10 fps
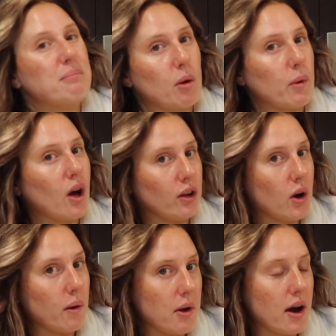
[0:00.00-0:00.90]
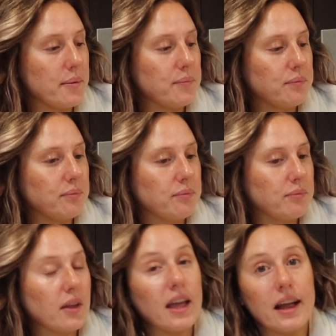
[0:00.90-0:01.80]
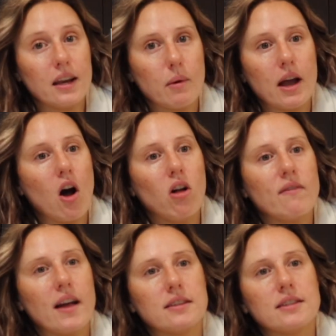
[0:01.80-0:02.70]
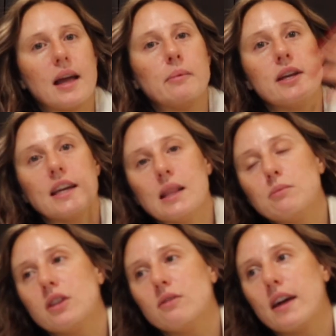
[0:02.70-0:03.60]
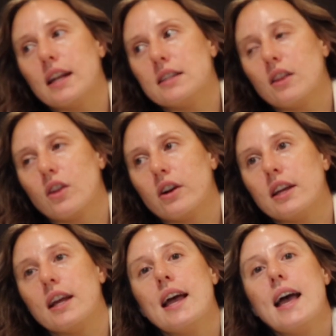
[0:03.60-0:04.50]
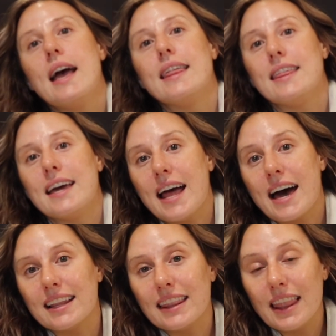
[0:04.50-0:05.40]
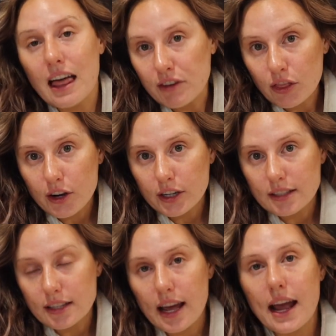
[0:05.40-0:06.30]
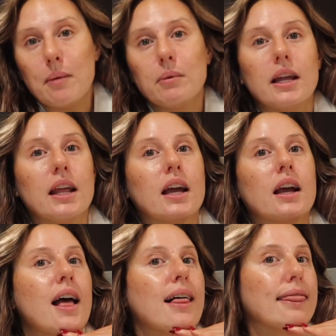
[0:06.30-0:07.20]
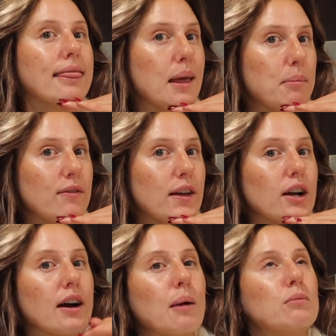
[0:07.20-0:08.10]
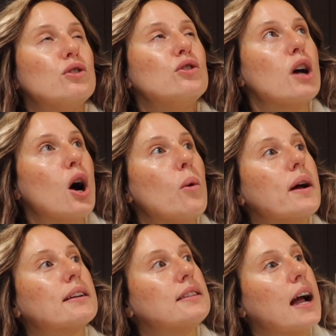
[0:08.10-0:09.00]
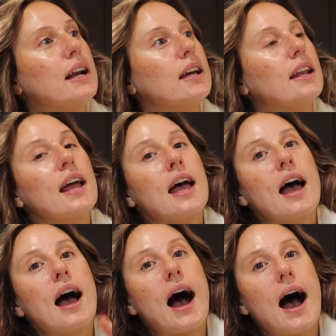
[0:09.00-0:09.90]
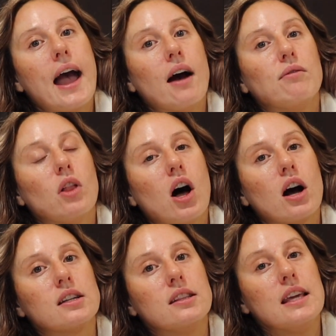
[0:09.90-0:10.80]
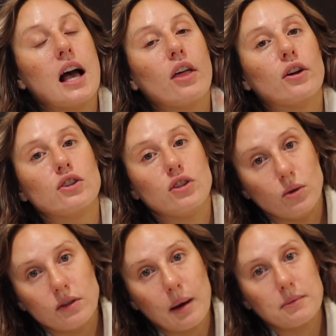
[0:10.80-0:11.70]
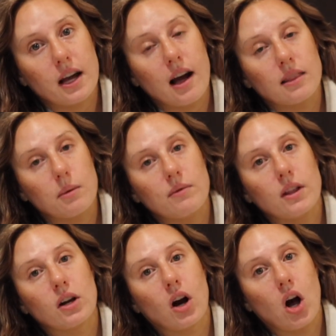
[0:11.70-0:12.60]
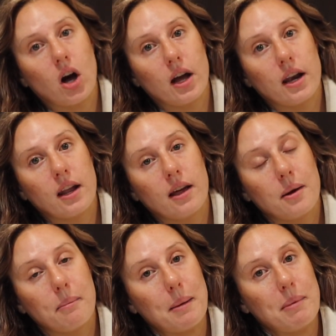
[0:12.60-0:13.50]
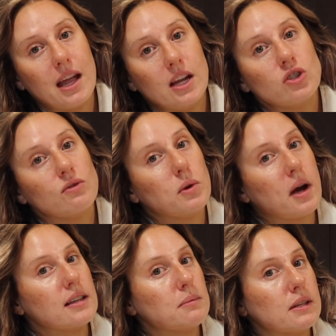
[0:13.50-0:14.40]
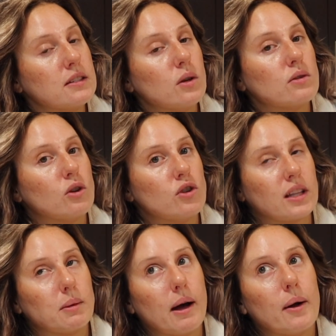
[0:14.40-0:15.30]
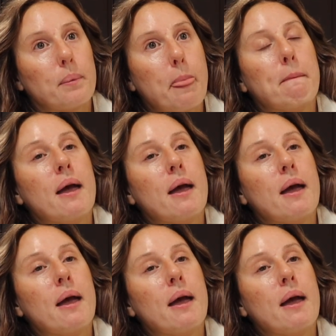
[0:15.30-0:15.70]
but we all know I'm not. Anyway, all of that to say, I'm taking them to the vet at 10:30. Then at 11:30 today, I'm getting lip filler. I'm so excited. I have vlogged the other two times I got lip filler on my page. If you guys missed those, go check them out.